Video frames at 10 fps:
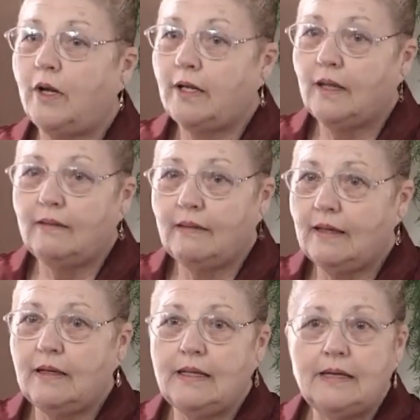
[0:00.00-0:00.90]
Right, and
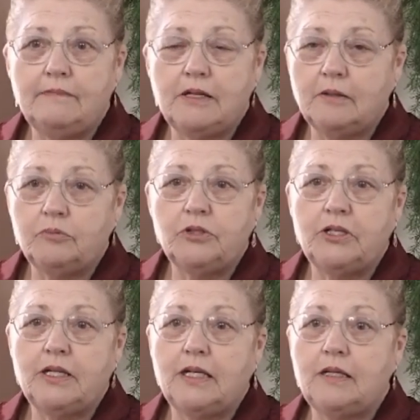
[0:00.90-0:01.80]
that I have not put
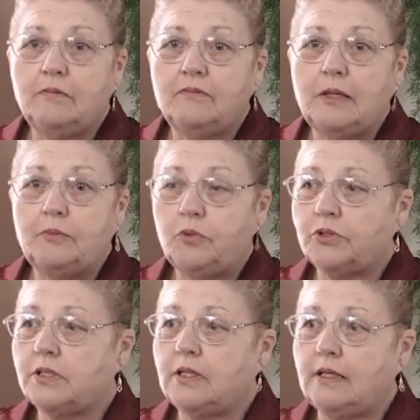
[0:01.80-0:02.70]
in any of my books,